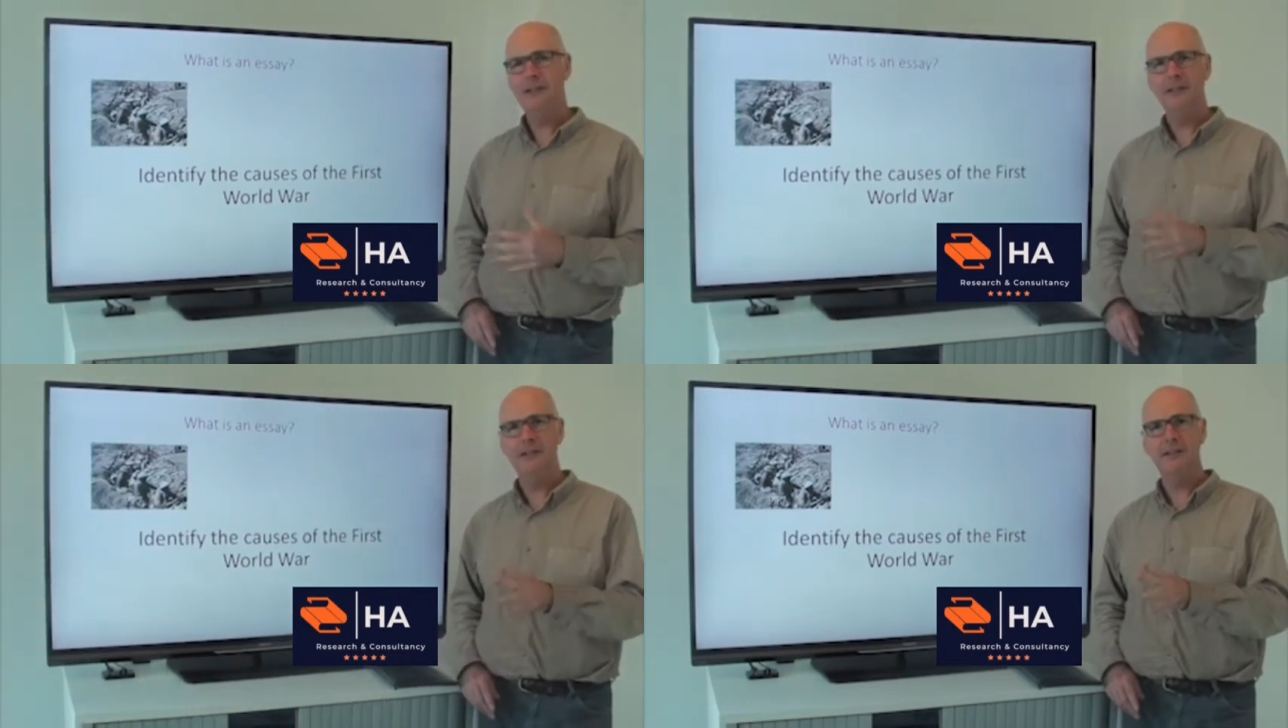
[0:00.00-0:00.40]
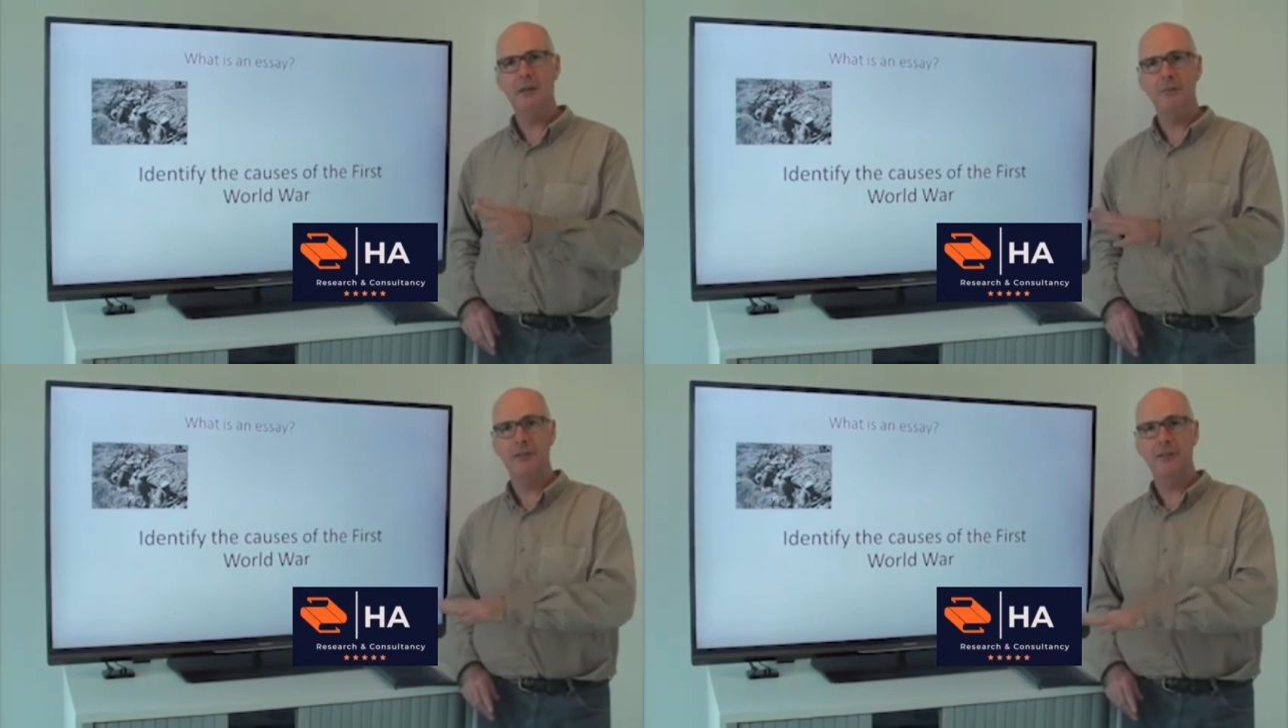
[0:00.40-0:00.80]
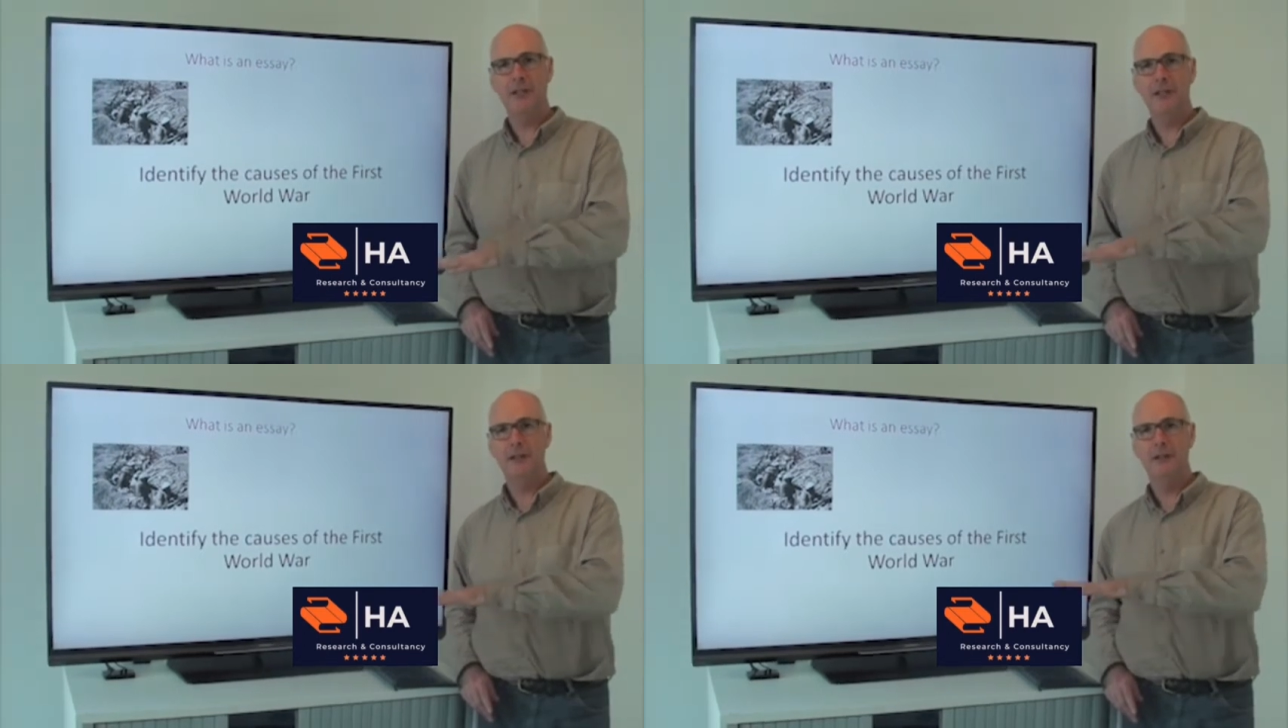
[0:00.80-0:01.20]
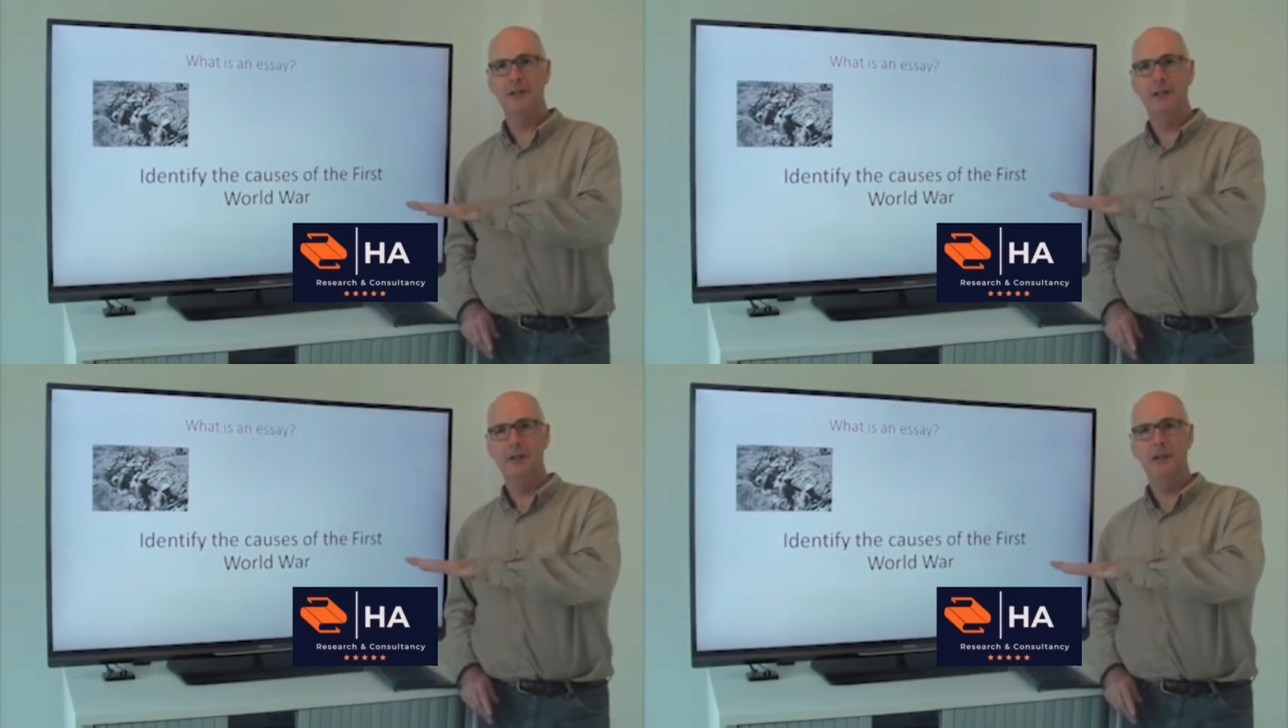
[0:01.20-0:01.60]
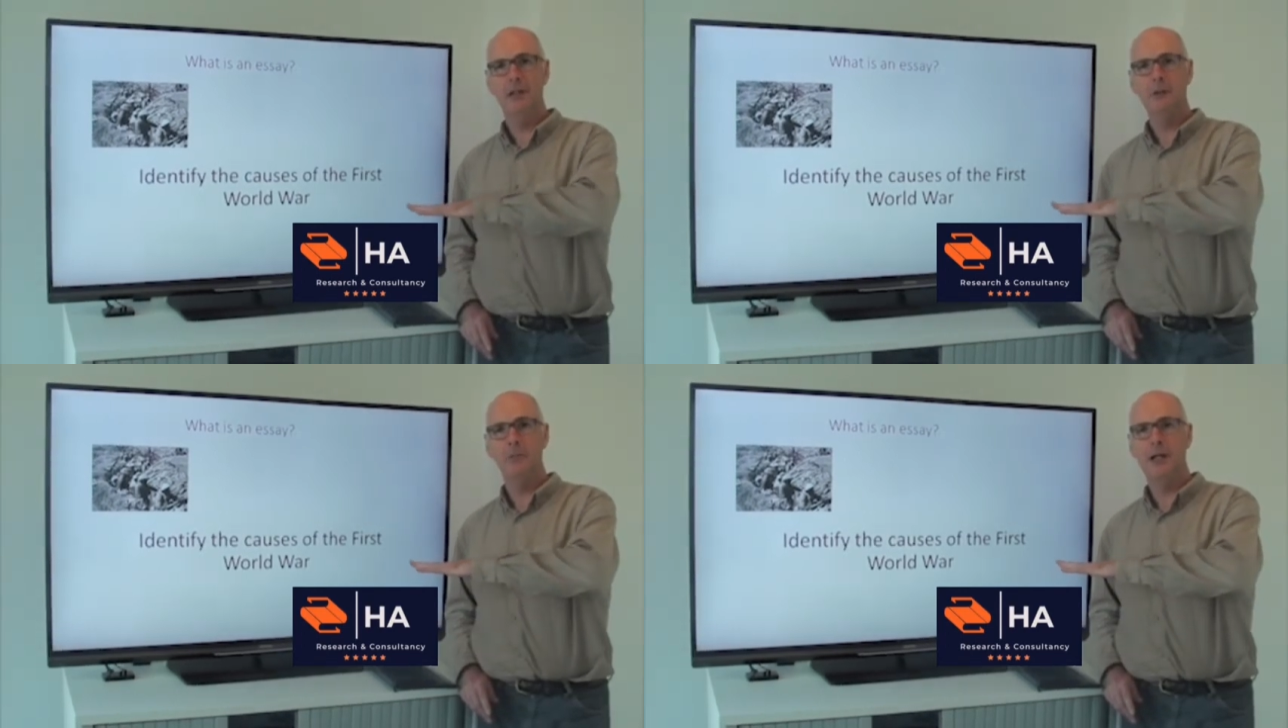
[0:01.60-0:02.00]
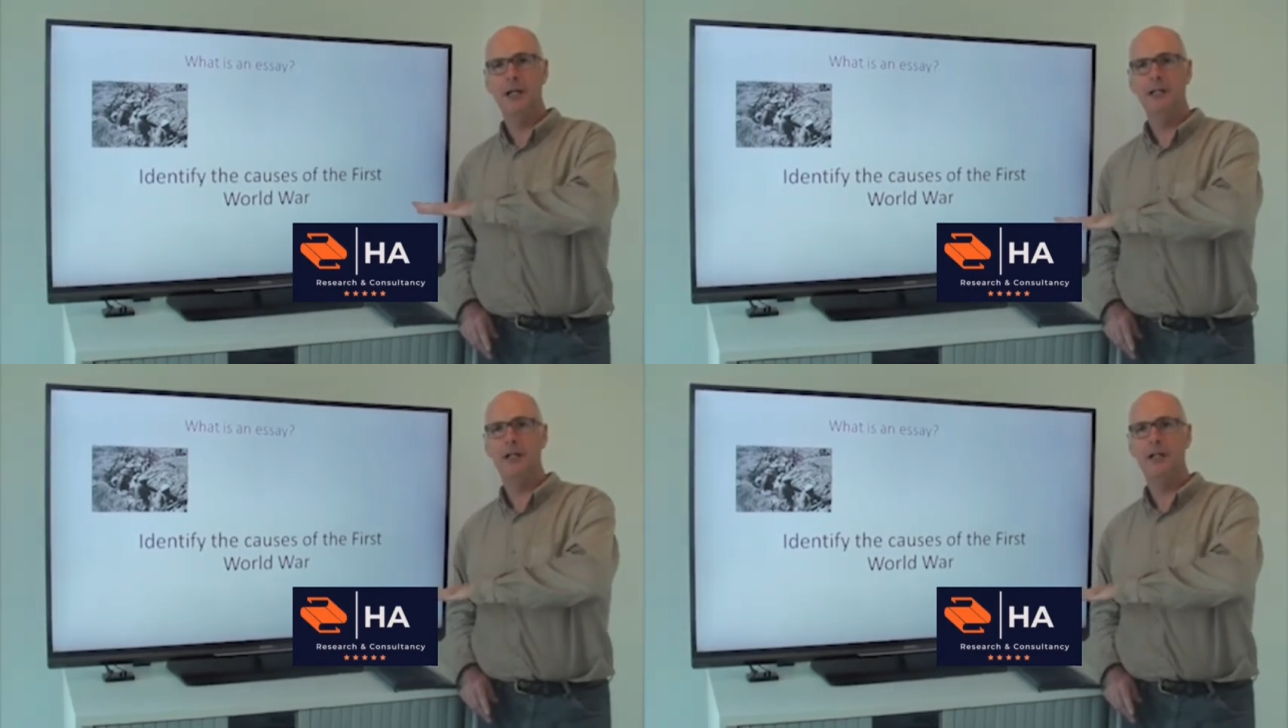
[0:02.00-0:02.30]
is something that you might